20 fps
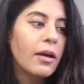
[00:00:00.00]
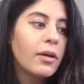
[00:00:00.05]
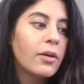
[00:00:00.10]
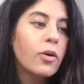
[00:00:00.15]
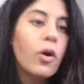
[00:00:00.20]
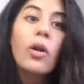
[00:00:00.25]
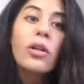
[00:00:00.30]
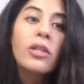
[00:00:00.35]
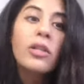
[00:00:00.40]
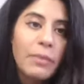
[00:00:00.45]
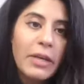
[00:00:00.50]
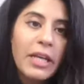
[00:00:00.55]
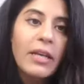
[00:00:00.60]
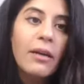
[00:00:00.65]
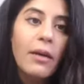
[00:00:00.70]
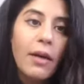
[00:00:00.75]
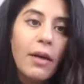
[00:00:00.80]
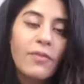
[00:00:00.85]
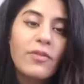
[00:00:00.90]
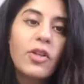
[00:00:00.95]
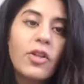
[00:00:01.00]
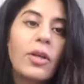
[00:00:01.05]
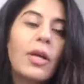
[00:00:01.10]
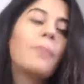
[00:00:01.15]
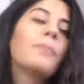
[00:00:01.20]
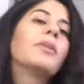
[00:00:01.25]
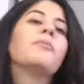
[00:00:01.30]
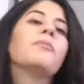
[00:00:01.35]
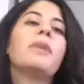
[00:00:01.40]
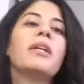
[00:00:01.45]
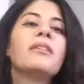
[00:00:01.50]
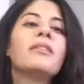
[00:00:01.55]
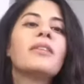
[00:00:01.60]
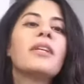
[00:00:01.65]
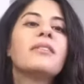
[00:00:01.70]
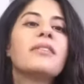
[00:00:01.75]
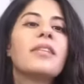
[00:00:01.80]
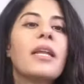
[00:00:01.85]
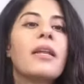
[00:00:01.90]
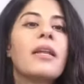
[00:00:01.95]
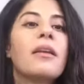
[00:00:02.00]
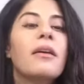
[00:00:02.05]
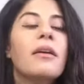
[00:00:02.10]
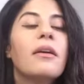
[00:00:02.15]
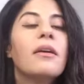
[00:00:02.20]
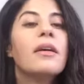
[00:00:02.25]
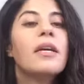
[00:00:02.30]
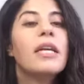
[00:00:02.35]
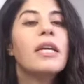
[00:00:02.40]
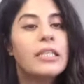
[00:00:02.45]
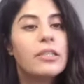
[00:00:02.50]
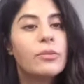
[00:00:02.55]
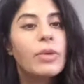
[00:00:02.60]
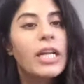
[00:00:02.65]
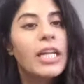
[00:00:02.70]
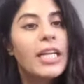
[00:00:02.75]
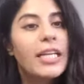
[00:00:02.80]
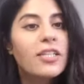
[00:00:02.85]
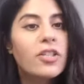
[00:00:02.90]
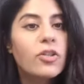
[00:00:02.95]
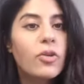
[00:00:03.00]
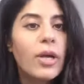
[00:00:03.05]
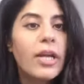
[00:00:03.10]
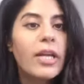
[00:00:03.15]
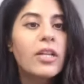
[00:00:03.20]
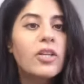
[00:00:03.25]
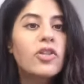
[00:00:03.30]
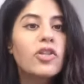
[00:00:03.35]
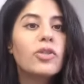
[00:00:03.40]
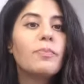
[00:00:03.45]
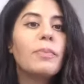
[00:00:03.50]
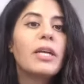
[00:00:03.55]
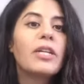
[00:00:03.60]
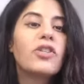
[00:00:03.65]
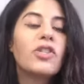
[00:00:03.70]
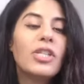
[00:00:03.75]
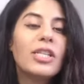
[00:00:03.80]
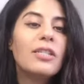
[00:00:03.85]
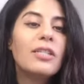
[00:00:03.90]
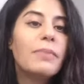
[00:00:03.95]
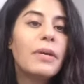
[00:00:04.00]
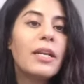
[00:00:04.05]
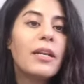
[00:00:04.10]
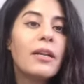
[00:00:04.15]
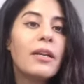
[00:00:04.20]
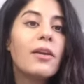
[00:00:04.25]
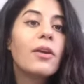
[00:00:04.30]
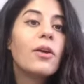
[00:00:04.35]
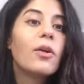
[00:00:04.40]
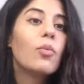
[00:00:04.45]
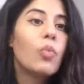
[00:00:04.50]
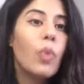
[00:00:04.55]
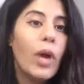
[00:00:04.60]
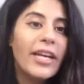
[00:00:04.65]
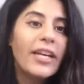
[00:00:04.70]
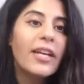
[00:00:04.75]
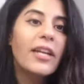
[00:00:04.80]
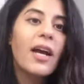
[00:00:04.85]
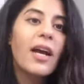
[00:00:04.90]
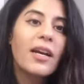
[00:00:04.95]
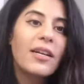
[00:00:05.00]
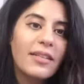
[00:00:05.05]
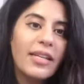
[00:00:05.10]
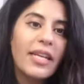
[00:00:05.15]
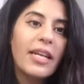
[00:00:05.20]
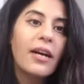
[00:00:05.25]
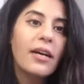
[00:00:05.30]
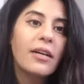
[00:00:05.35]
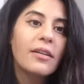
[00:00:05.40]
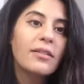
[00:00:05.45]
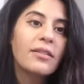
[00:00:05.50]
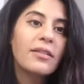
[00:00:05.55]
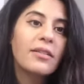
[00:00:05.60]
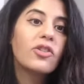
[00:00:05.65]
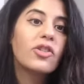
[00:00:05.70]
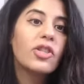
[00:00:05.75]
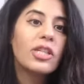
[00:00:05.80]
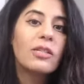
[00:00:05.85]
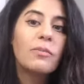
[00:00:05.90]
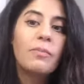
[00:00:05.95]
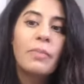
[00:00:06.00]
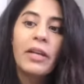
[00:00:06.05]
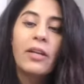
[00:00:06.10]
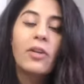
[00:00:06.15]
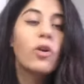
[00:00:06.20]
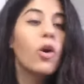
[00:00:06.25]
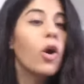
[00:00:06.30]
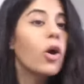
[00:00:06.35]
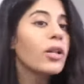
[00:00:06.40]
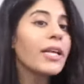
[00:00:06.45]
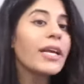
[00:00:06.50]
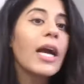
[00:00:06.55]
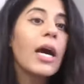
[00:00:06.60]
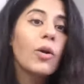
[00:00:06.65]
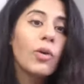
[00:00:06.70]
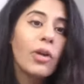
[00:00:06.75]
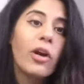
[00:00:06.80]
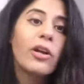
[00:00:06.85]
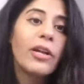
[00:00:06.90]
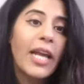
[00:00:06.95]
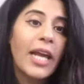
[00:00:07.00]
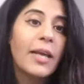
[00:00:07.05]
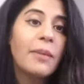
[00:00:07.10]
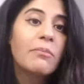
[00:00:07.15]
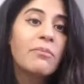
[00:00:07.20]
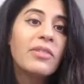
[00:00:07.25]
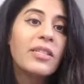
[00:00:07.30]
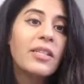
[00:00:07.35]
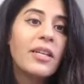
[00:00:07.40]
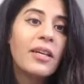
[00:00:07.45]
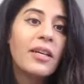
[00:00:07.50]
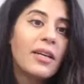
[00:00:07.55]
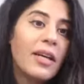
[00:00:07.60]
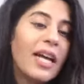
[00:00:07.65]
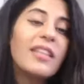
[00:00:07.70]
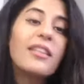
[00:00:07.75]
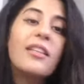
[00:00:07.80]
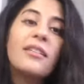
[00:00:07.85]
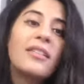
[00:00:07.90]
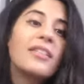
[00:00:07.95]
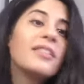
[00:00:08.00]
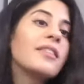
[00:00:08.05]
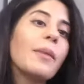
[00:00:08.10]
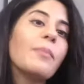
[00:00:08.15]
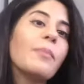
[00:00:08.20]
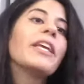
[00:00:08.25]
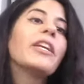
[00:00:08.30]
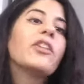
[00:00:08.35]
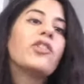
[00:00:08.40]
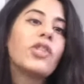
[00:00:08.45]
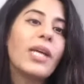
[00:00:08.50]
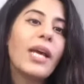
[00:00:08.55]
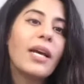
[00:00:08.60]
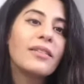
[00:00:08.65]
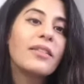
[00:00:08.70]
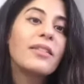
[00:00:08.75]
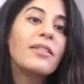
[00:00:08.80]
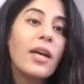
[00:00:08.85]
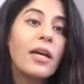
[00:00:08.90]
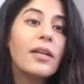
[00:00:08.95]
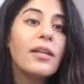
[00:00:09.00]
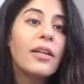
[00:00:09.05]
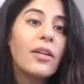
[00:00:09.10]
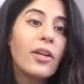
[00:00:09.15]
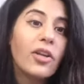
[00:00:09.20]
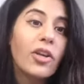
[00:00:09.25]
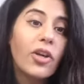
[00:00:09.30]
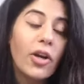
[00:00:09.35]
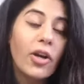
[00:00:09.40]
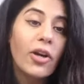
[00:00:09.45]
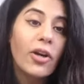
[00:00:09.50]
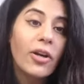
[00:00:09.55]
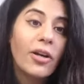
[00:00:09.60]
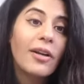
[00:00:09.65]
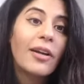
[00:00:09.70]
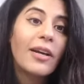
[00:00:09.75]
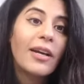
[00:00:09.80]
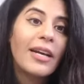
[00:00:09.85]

called me after a couple of months and said, it's really strange, but she's been recognizing us. She's been calling out our names. And this is something she hasn't done in a year